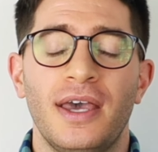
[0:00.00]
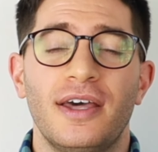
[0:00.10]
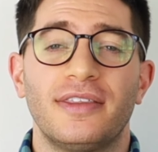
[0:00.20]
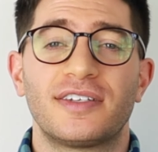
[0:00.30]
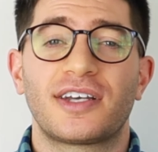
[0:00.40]

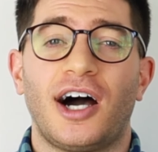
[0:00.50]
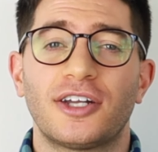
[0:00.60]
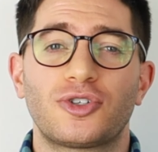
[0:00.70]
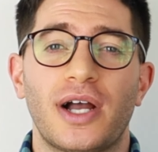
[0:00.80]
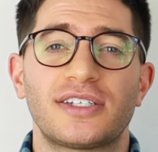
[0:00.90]
This
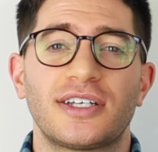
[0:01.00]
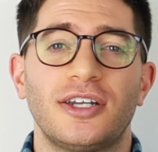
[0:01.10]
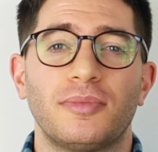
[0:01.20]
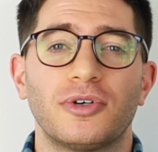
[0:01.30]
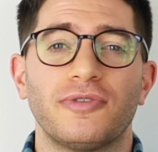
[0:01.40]
contrasting
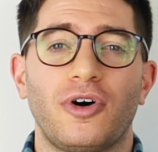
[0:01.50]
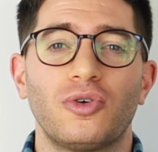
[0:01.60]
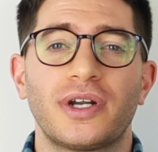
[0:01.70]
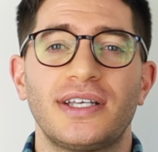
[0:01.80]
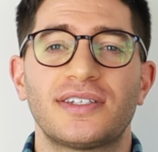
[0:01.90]
number of
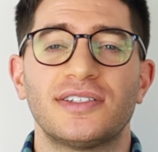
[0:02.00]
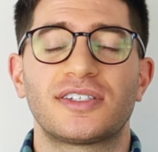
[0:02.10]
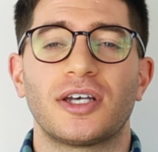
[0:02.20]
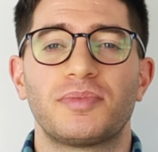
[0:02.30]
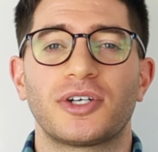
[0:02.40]
holdings and
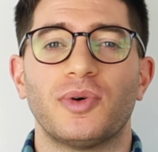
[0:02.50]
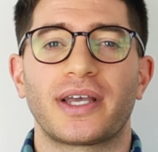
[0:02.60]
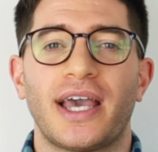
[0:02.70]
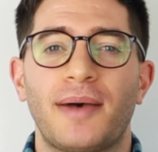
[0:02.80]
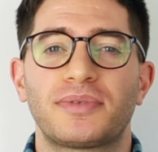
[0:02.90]
subsequent
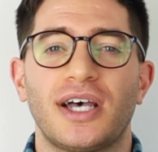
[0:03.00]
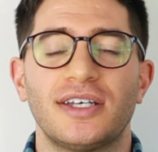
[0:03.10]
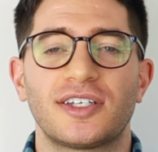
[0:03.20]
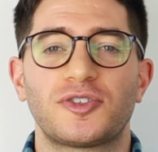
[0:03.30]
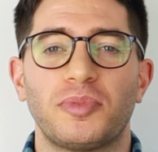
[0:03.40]
cap
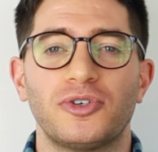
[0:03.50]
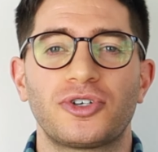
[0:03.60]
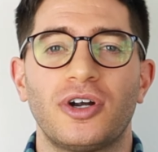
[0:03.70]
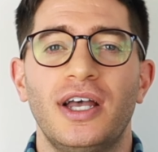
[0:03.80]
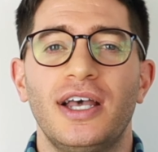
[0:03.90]
size
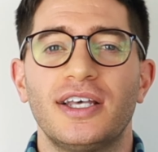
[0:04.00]
exposure